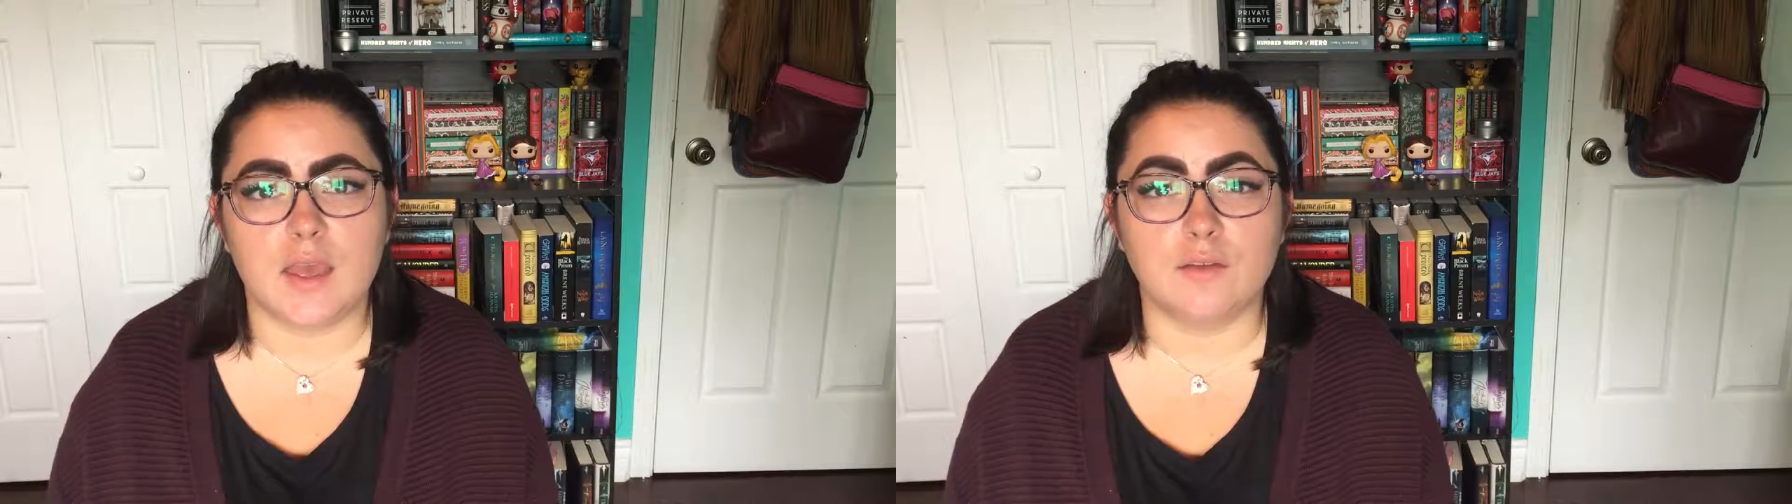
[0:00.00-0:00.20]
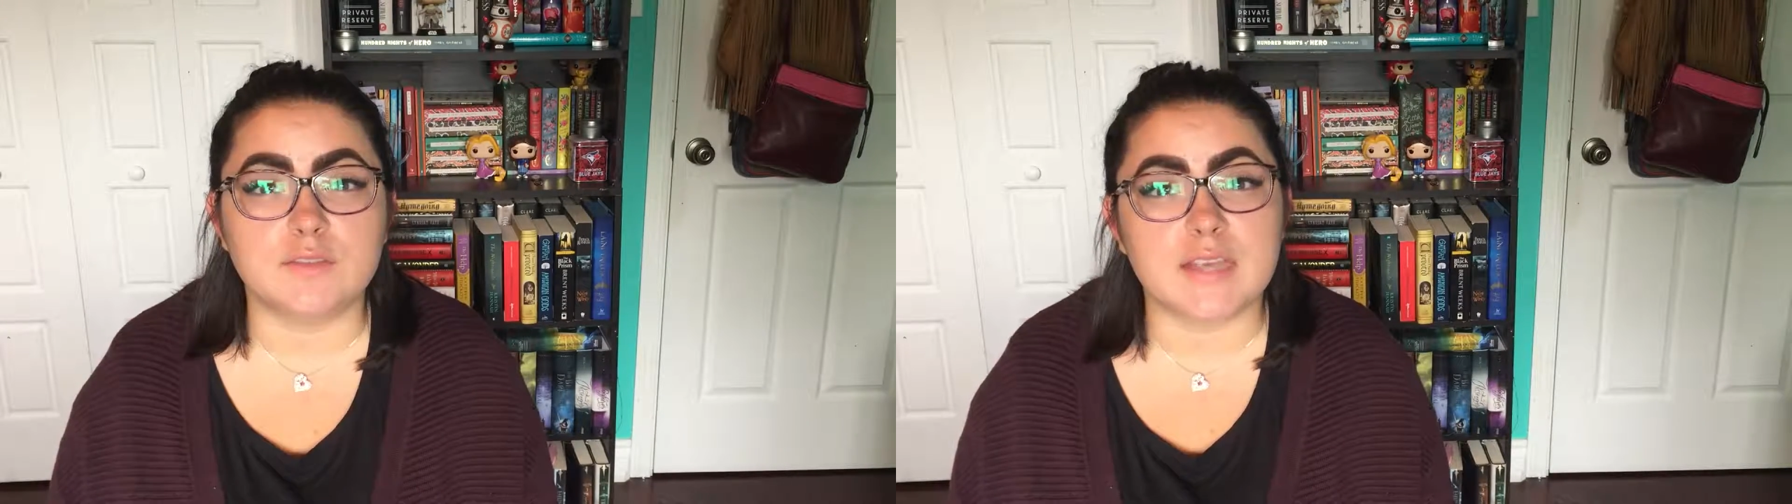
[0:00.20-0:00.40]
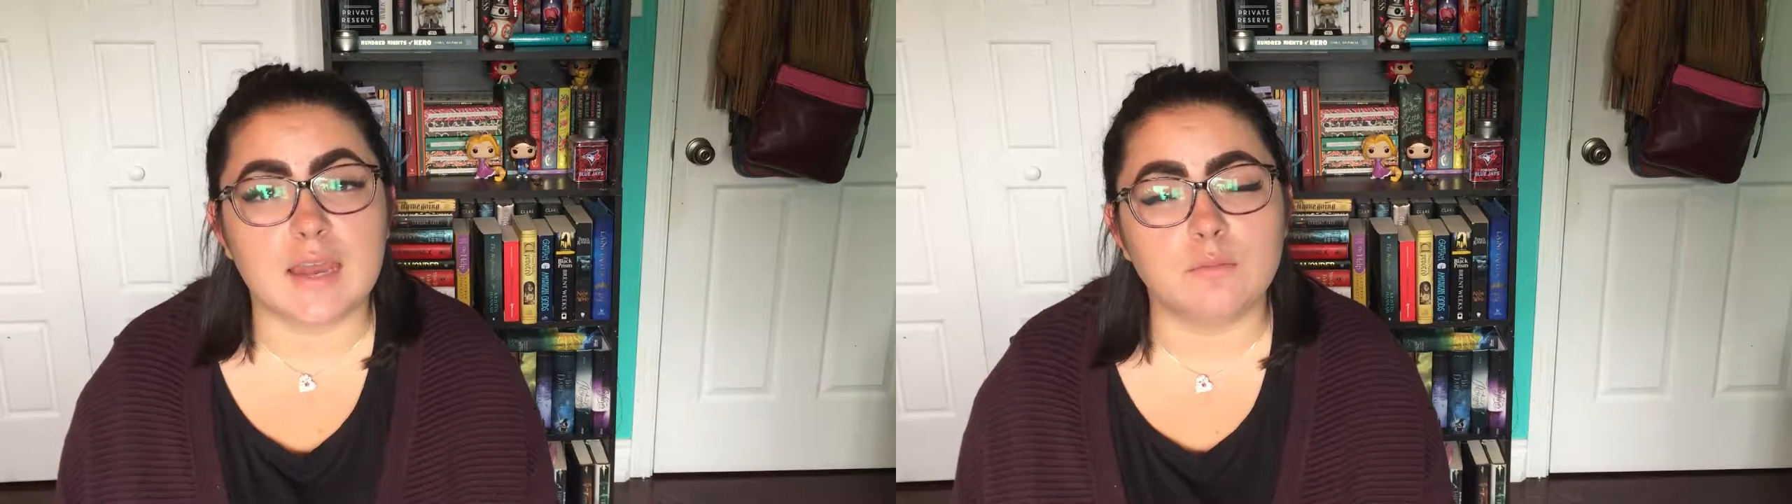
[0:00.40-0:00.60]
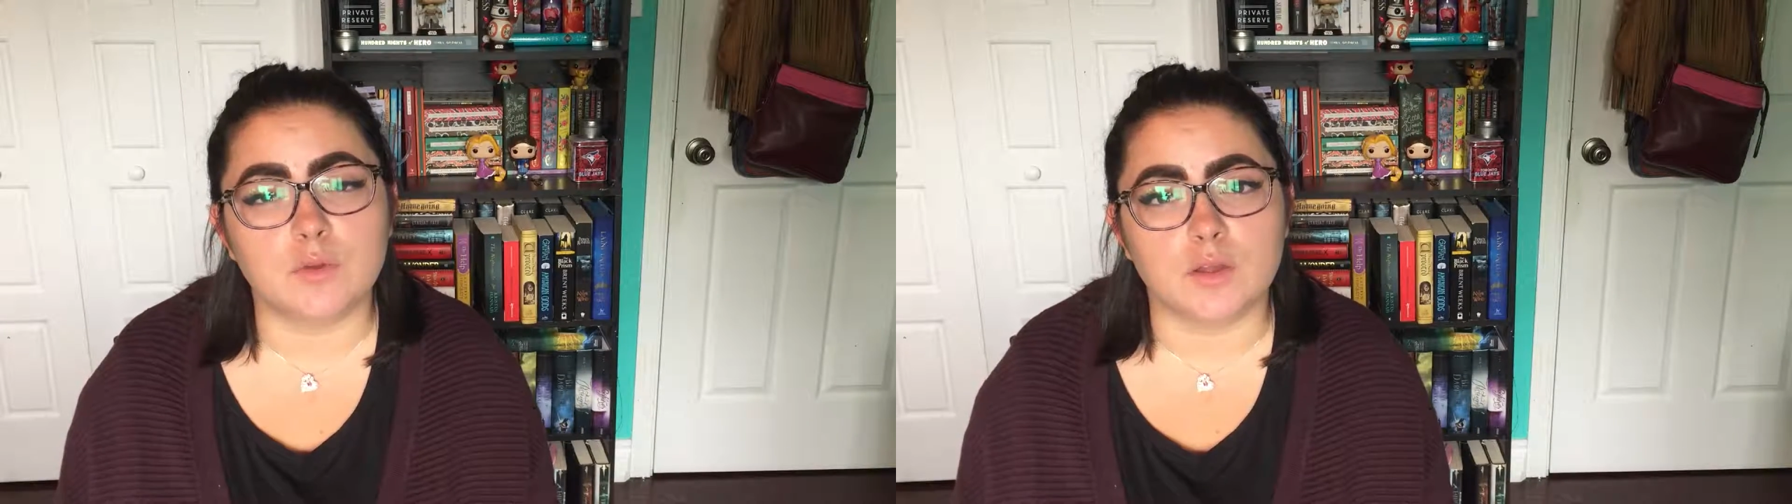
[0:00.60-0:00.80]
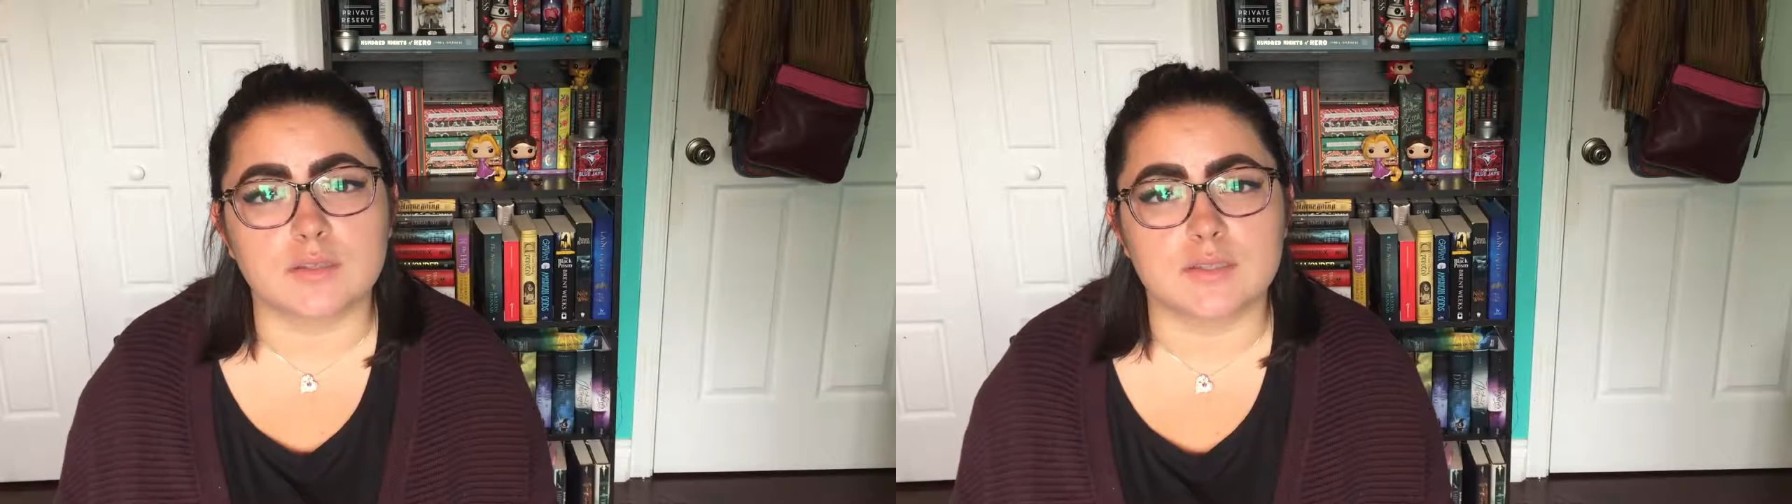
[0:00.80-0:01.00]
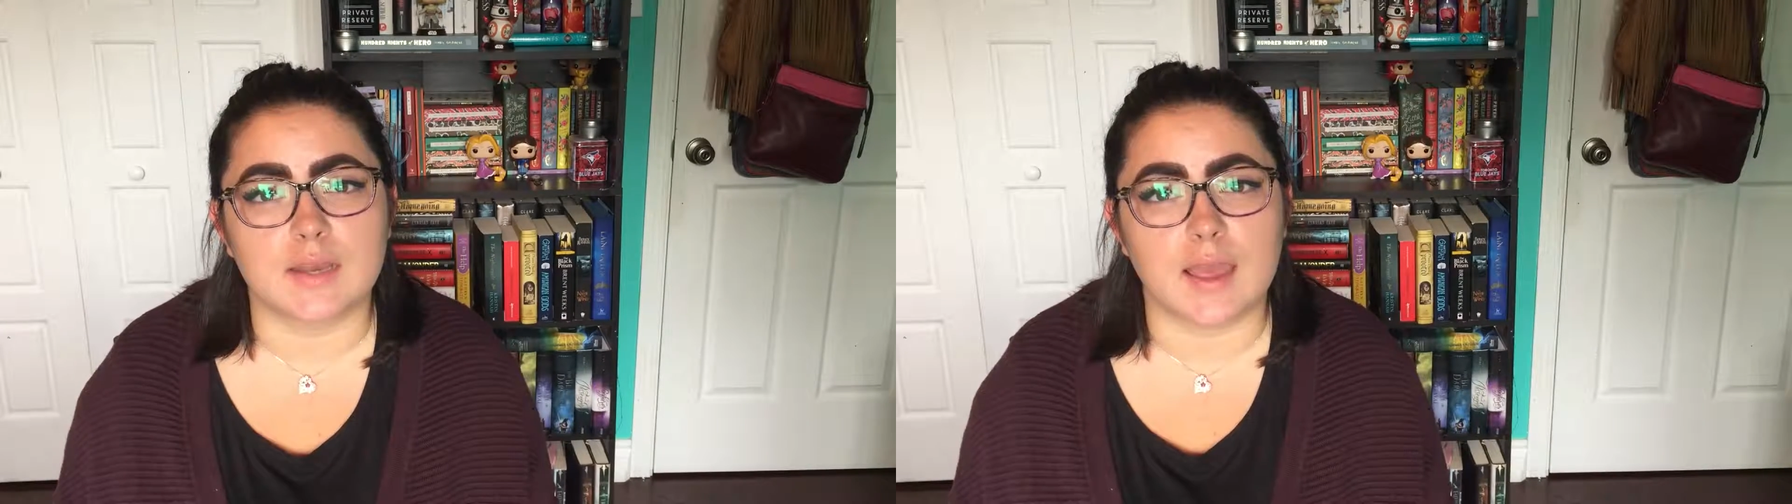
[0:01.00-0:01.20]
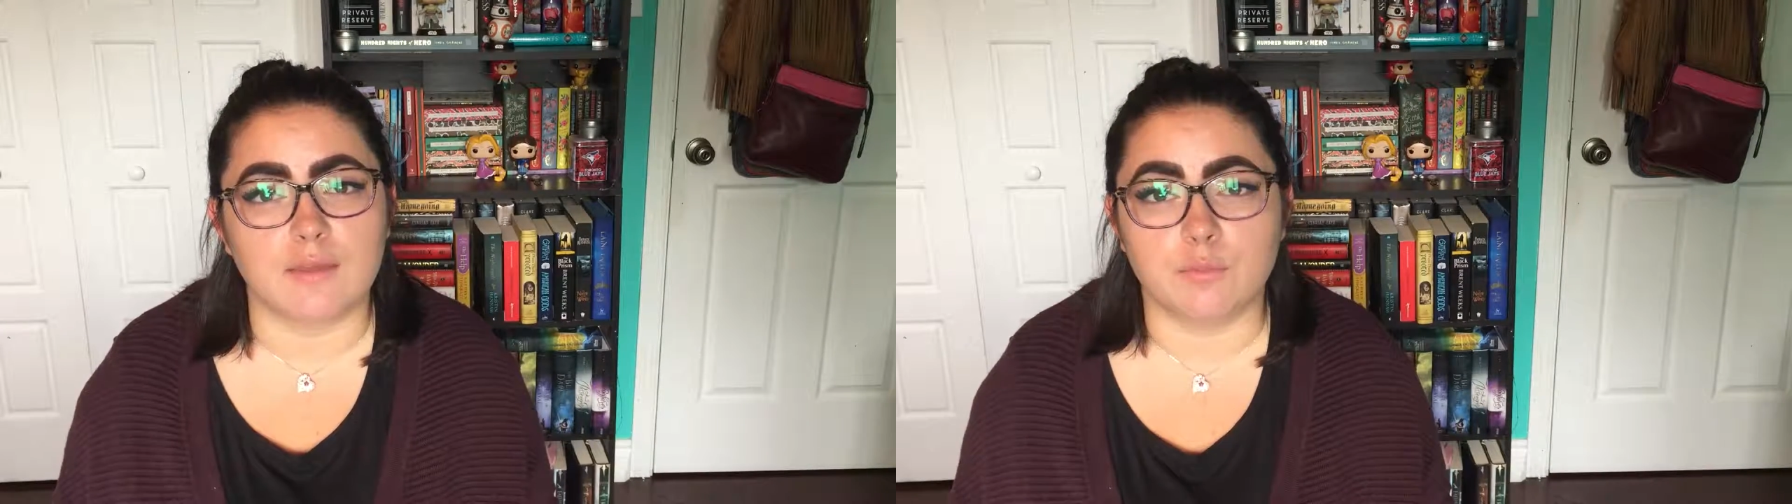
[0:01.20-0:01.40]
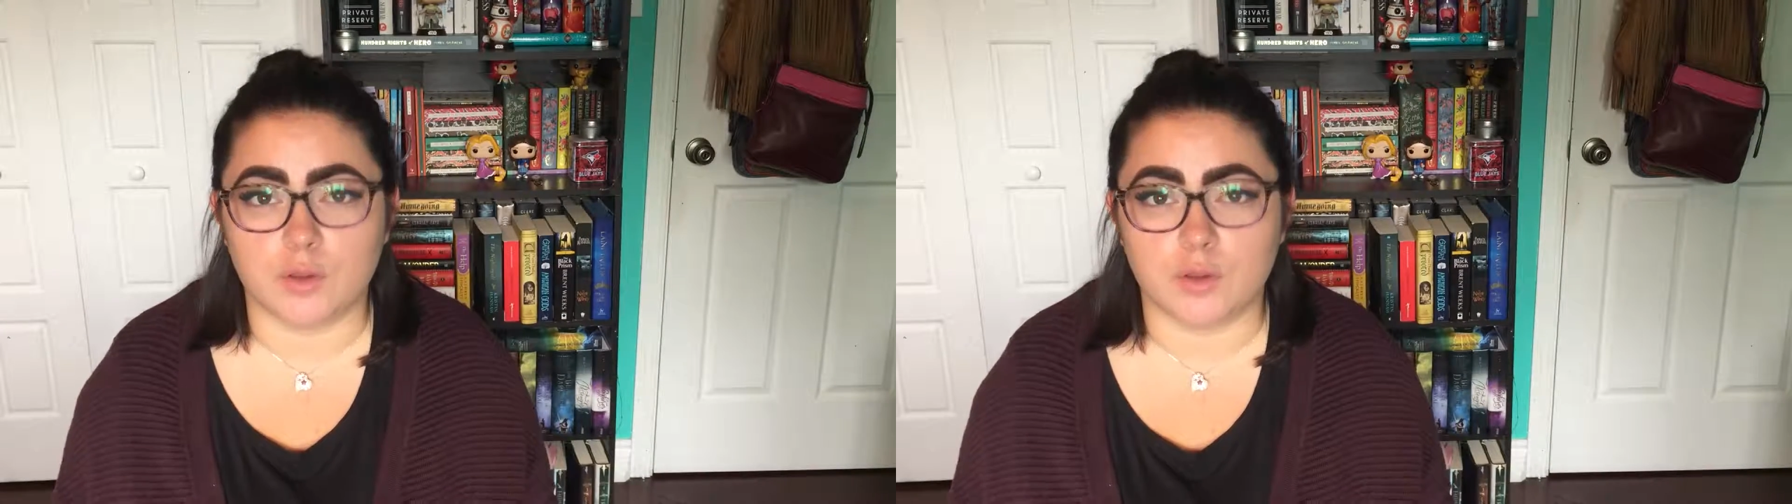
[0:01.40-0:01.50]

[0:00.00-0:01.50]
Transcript: of 10 books that I